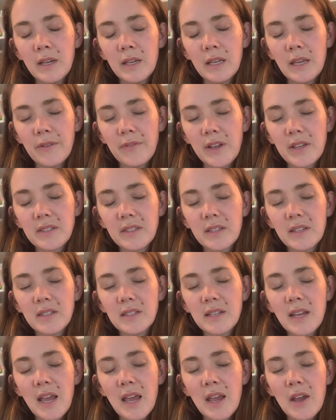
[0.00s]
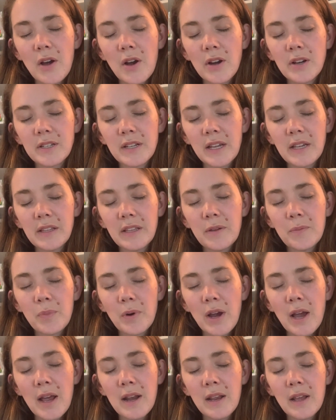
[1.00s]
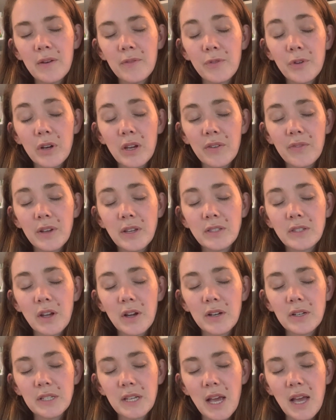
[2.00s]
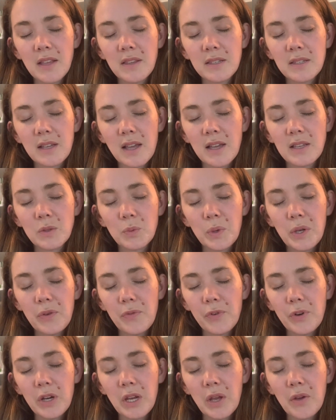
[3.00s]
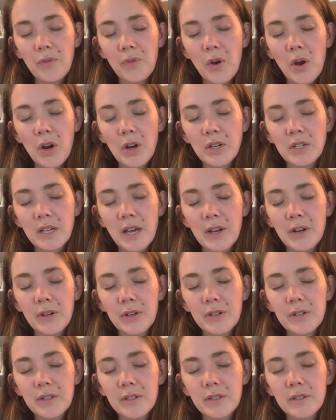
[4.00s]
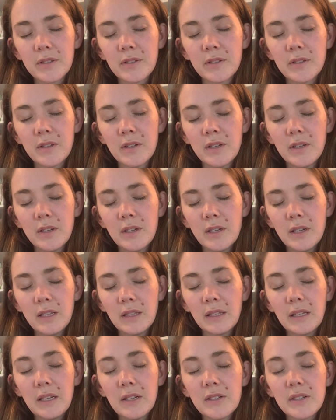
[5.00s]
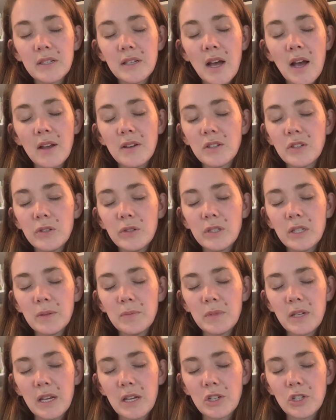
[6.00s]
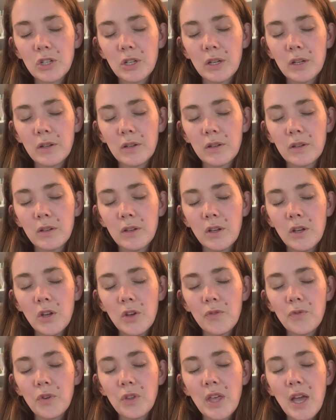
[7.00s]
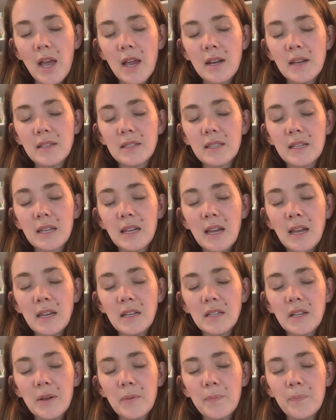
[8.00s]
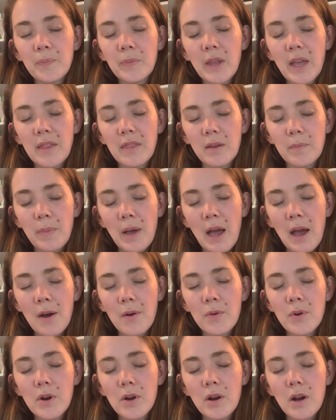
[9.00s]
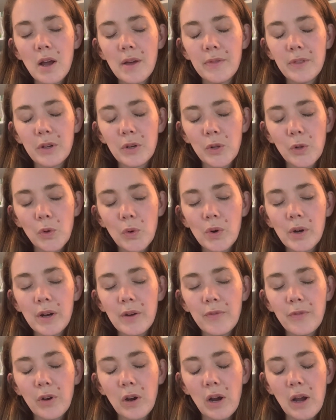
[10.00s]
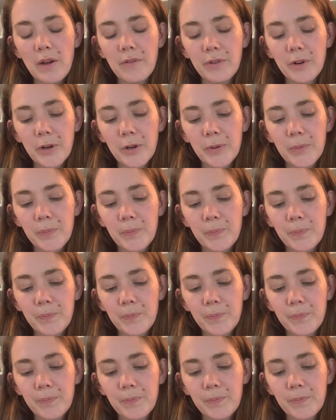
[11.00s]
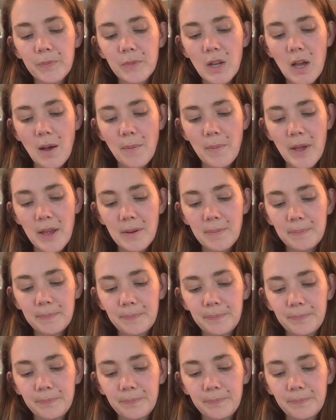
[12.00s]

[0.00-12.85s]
Give us this day our daily bread, and forgive us our debts as we forgive our debtors. And lead us not into temptation, for thine is the kingdom and the power and the glory forever. Amen.